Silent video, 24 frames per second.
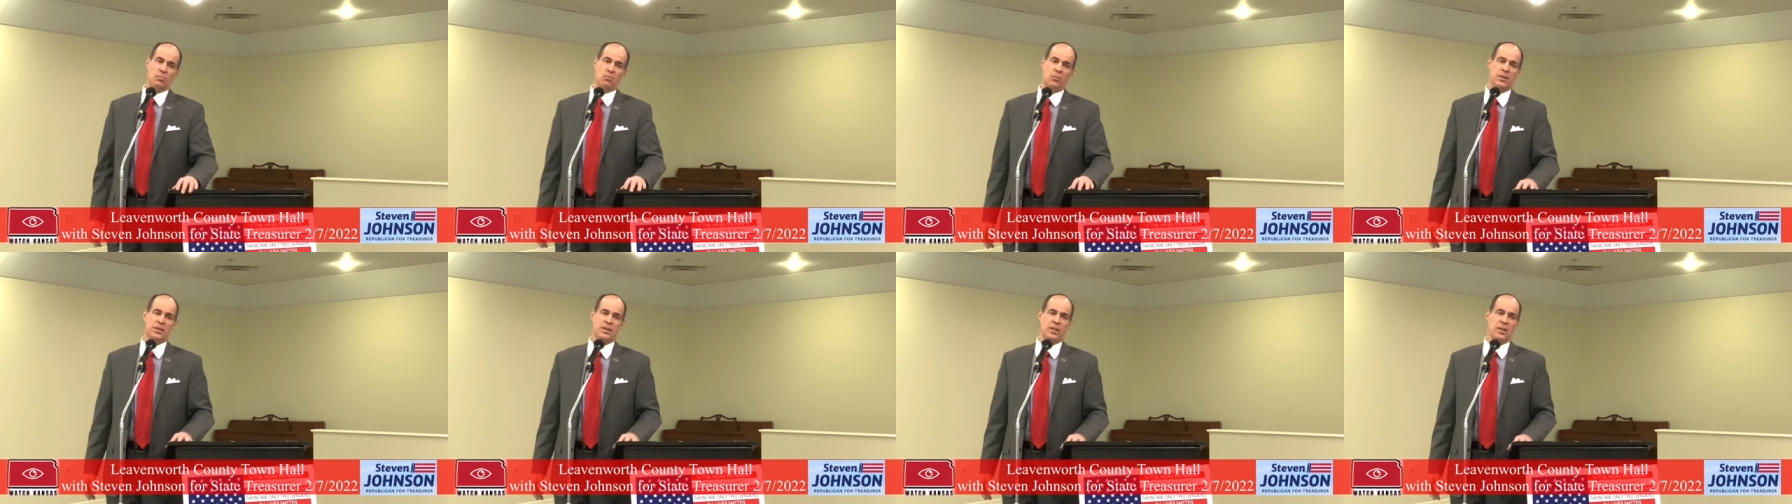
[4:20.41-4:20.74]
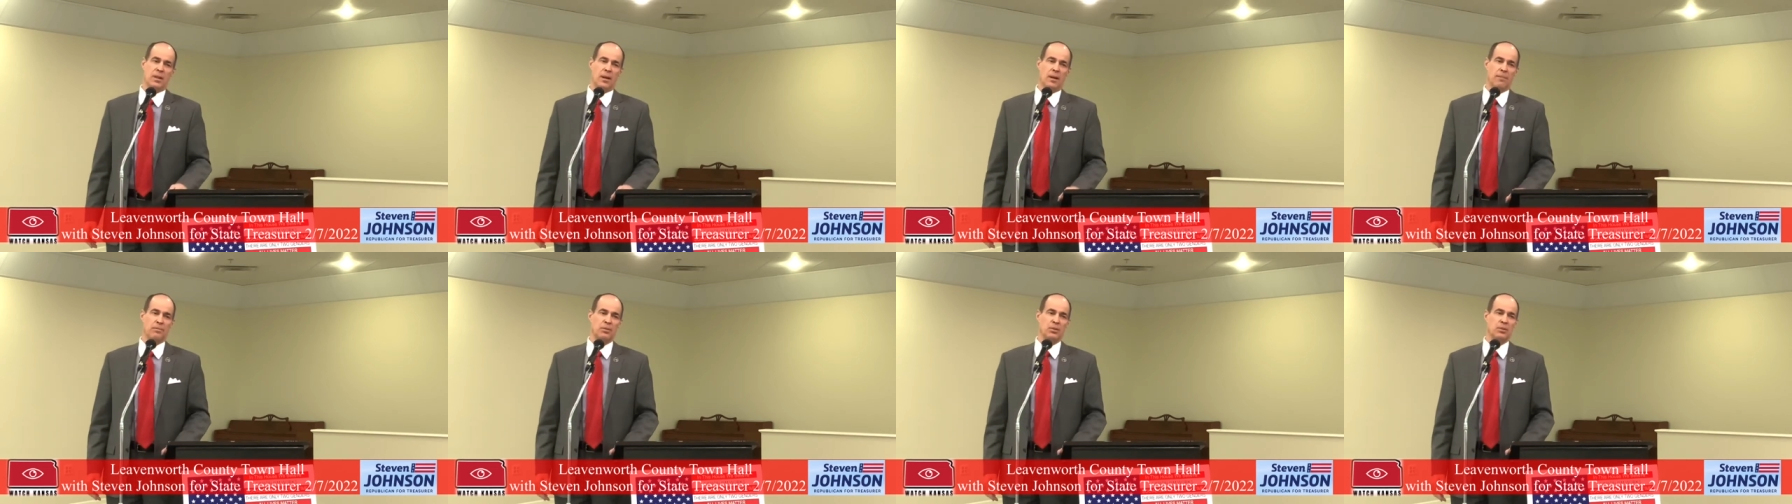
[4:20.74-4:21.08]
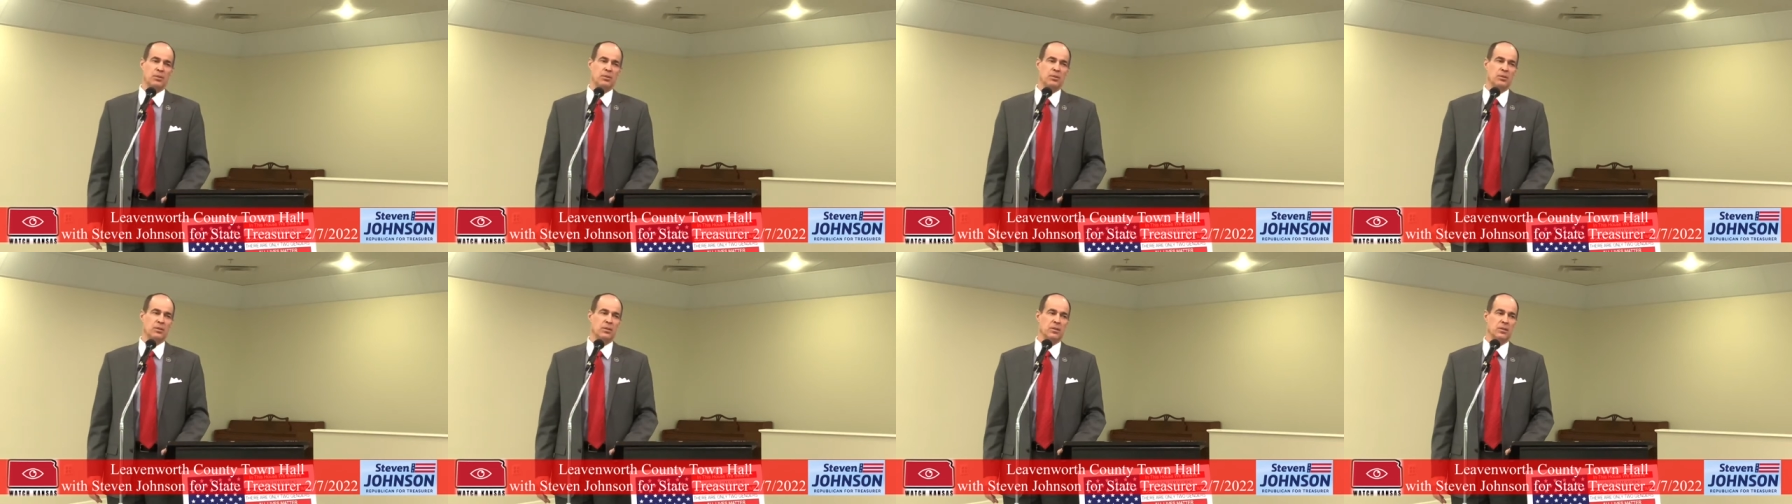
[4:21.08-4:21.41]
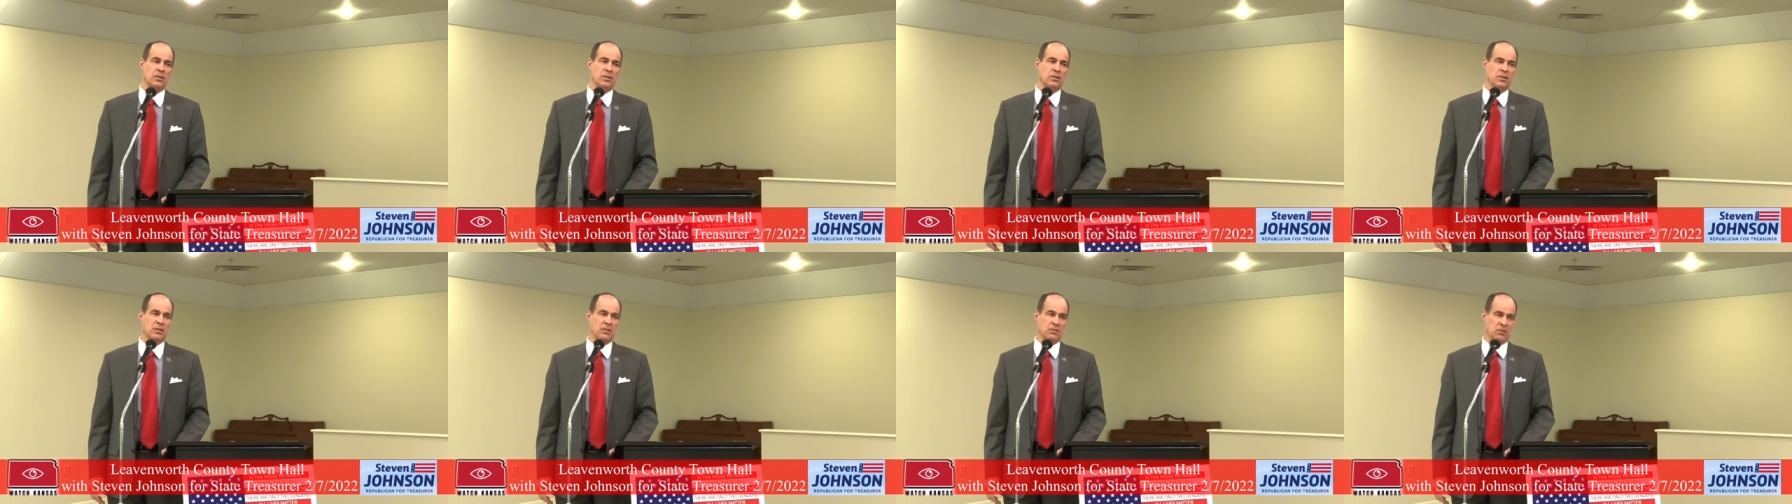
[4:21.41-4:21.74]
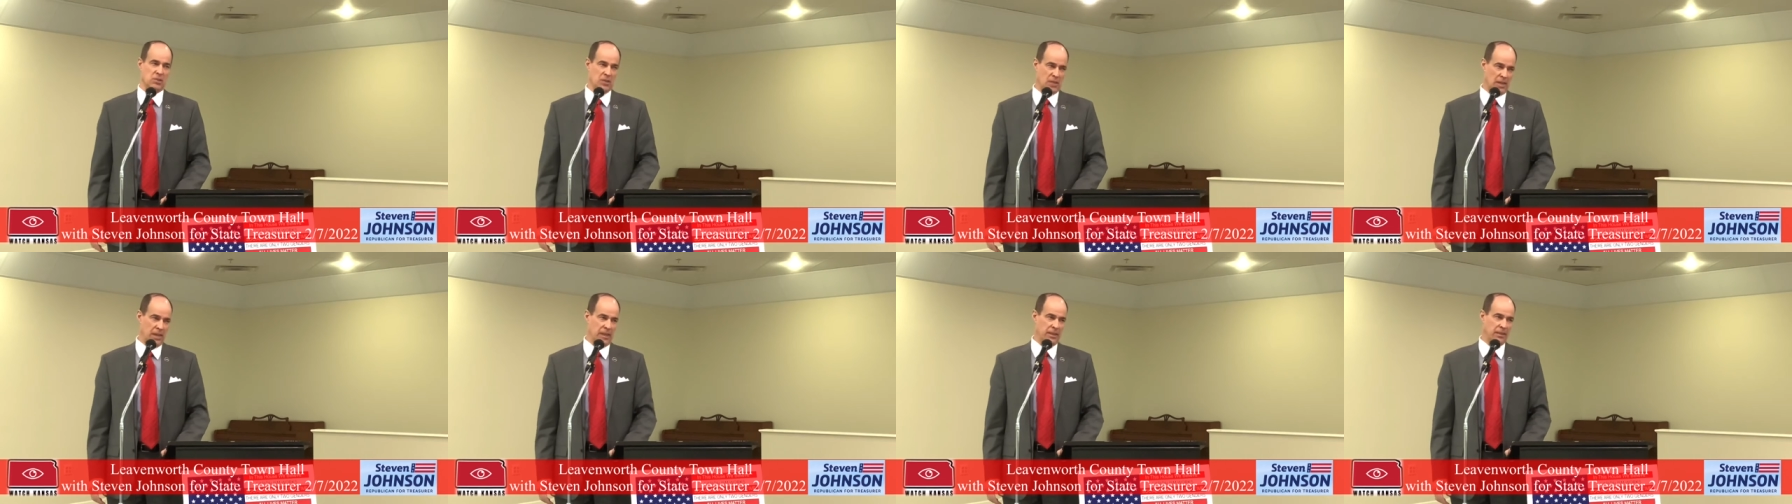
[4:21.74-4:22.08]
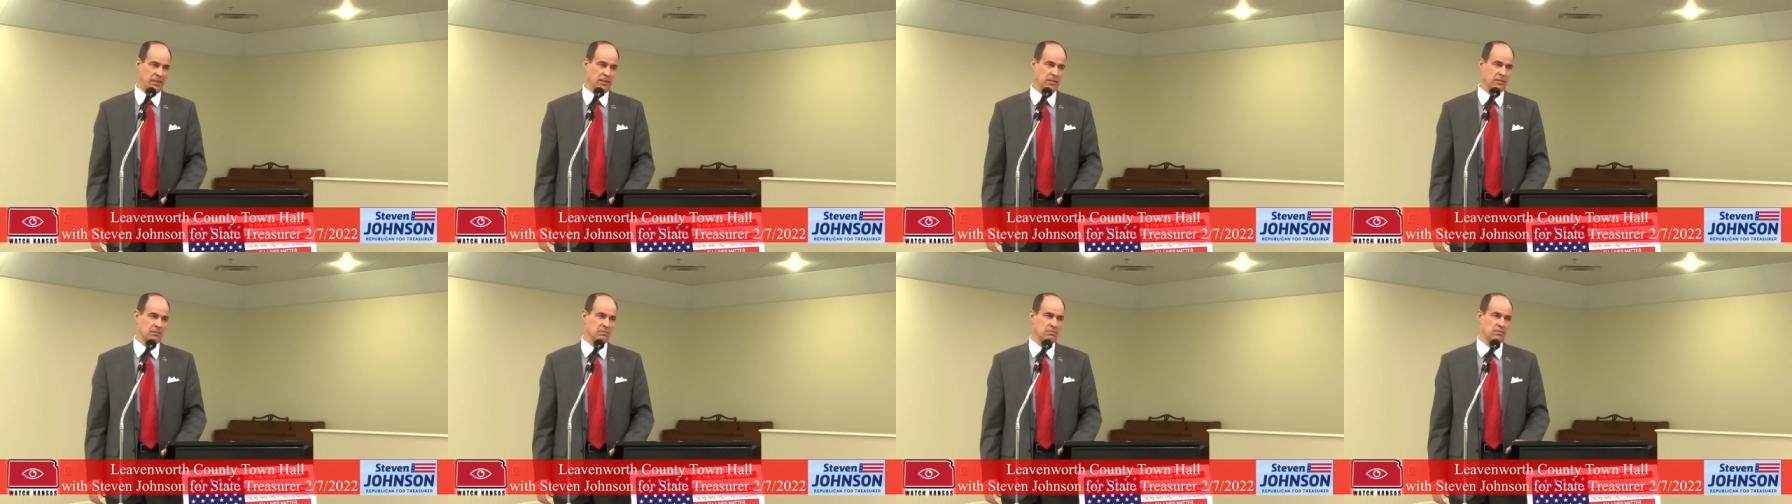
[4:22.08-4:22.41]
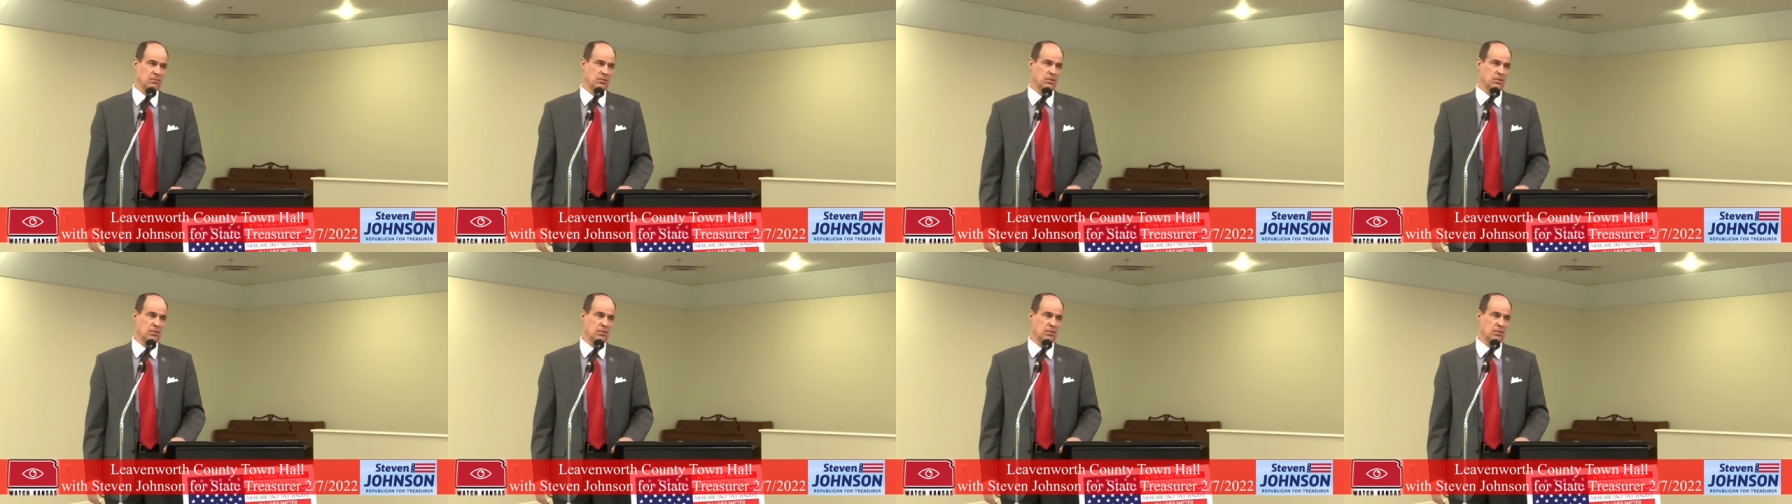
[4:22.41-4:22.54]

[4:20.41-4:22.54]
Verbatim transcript: we see opportunities in China.